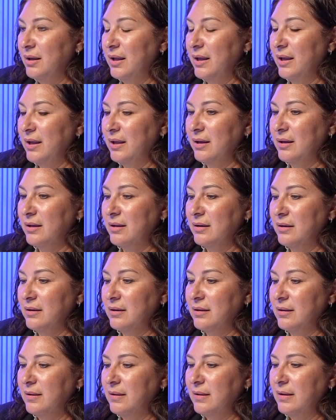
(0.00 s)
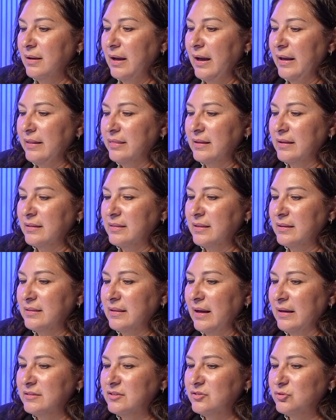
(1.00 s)
And I think that
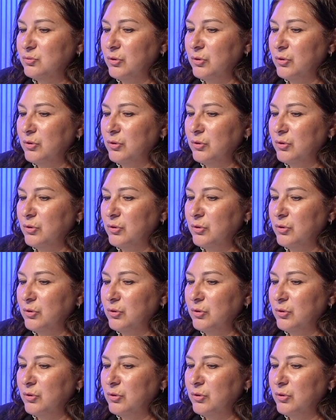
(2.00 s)
that's